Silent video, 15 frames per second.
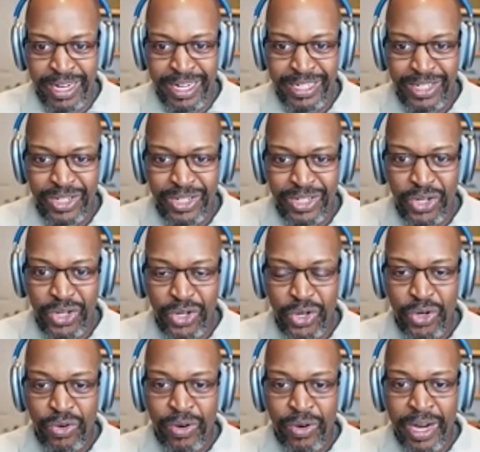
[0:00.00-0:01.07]
Right?
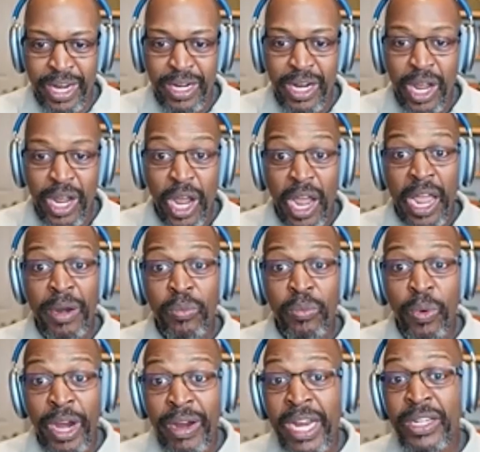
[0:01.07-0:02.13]
Right?
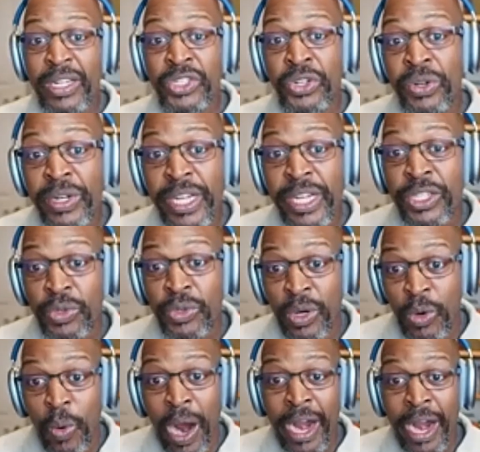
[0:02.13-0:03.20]
And where a duty is
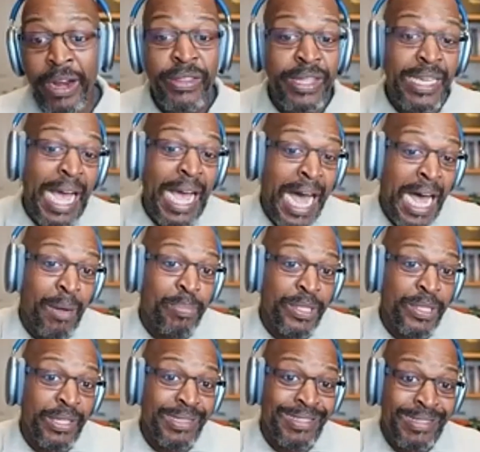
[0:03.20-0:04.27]
required, the
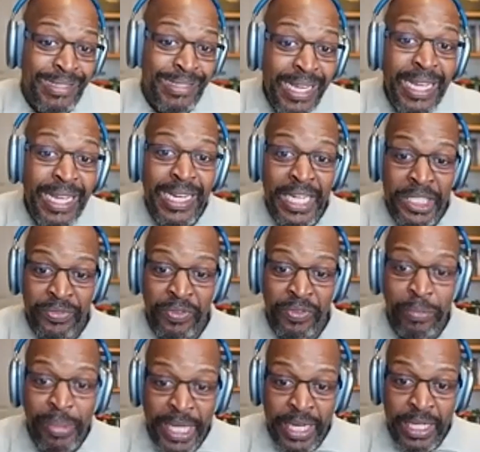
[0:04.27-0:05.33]
opposite sin is
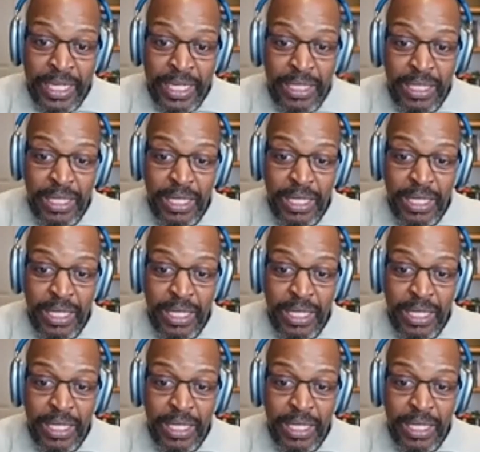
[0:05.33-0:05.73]
forbidden.